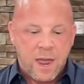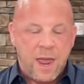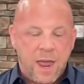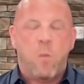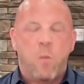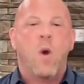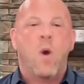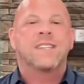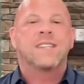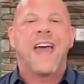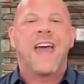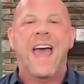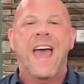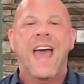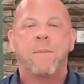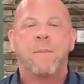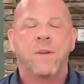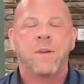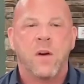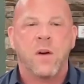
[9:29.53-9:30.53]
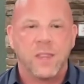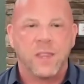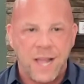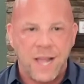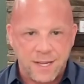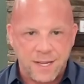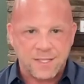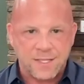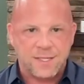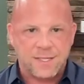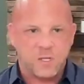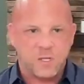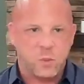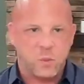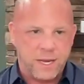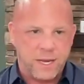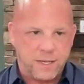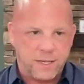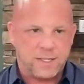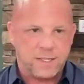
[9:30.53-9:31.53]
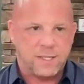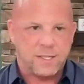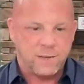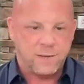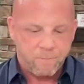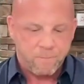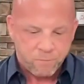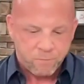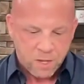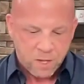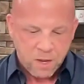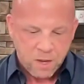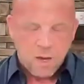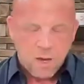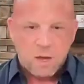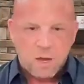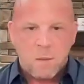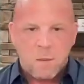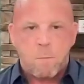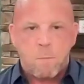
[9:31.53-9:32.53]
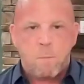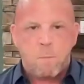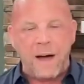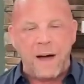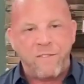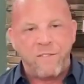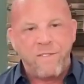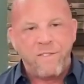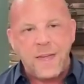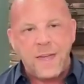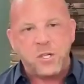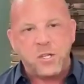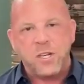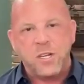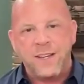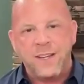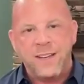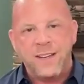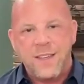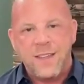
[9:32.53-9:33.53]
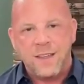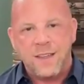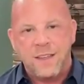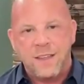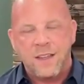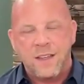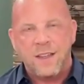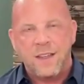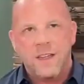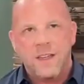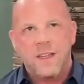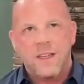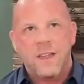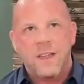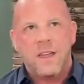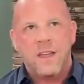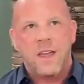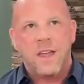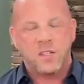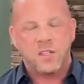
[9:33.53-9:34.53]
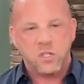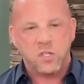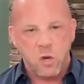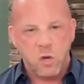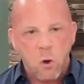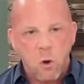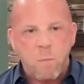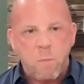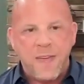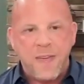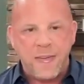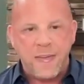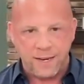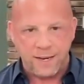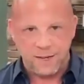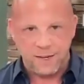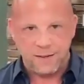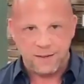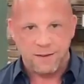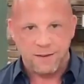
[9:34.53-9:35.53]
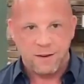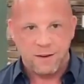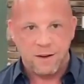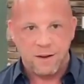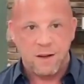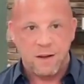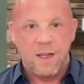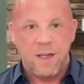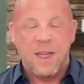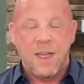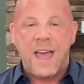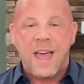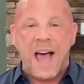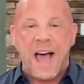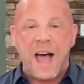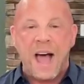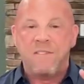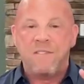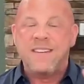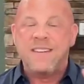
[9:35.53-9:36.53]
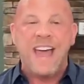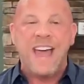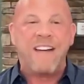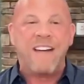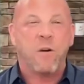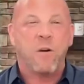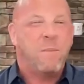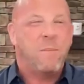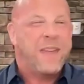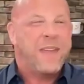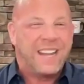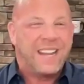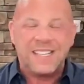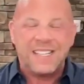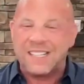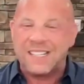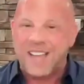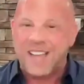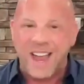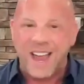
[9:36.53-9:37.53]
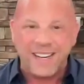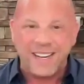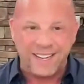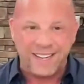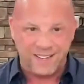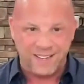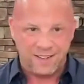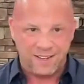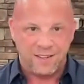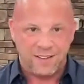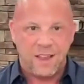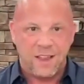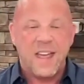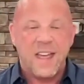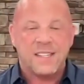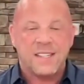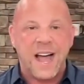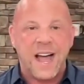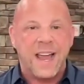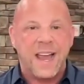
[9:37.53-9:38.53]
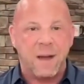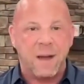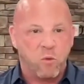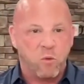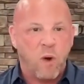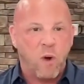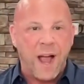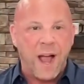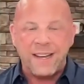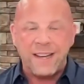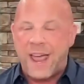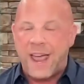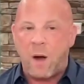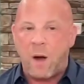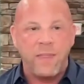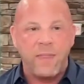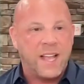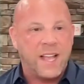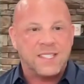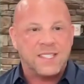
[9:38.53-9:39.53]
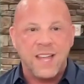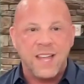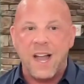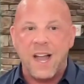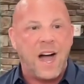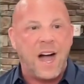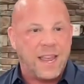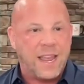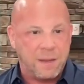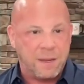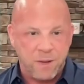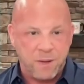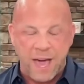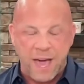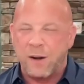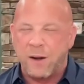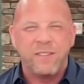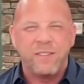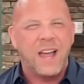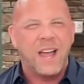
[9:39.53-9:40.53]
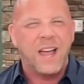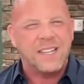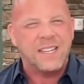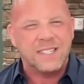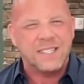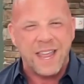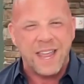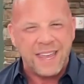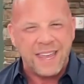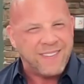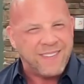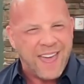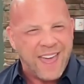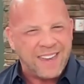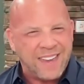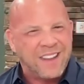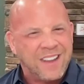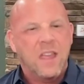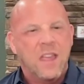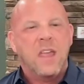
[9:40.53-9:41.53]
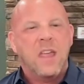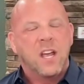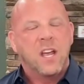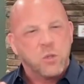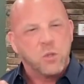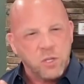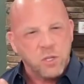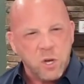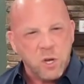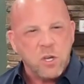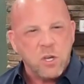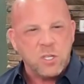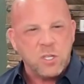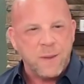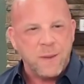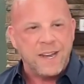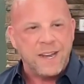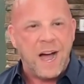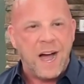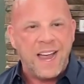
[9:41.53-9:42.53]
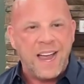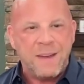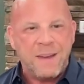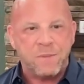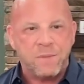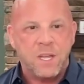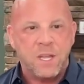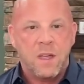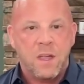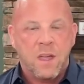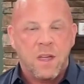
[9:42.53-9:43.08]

and what's happened over the last 6 weeks. My vision is so big. I've never been excited as I am right now, and that's not hype. I don't even like saying that because we're so used to being hyped,